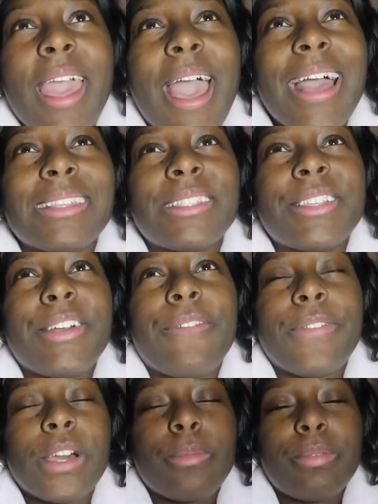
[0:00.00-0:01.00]
I still
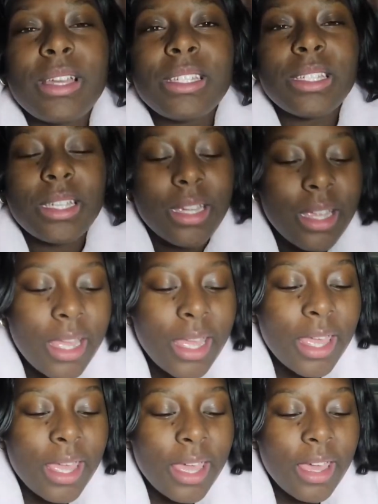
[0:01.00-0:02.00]
felt pressure,
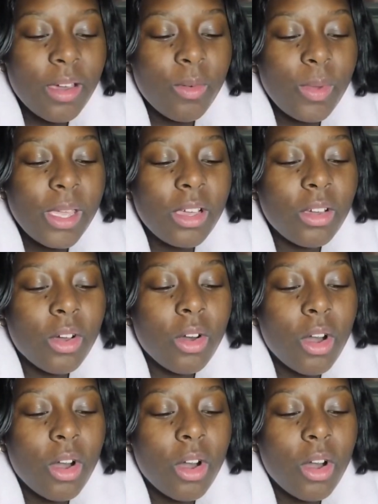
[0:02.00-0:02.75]
and we